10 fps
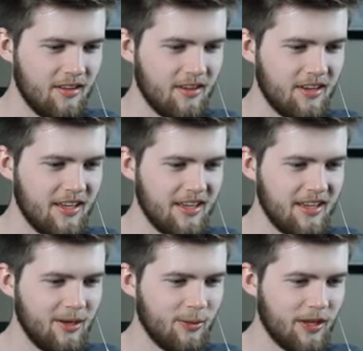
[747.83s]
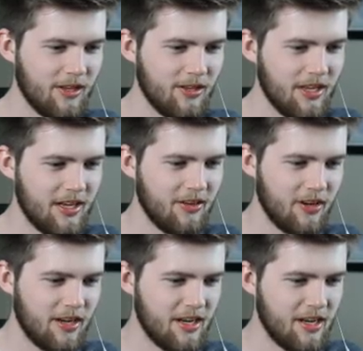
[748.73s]
Hold on, here we go, liner
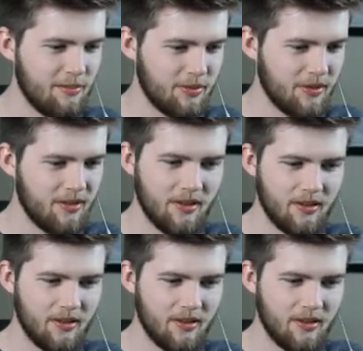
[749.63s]
on up.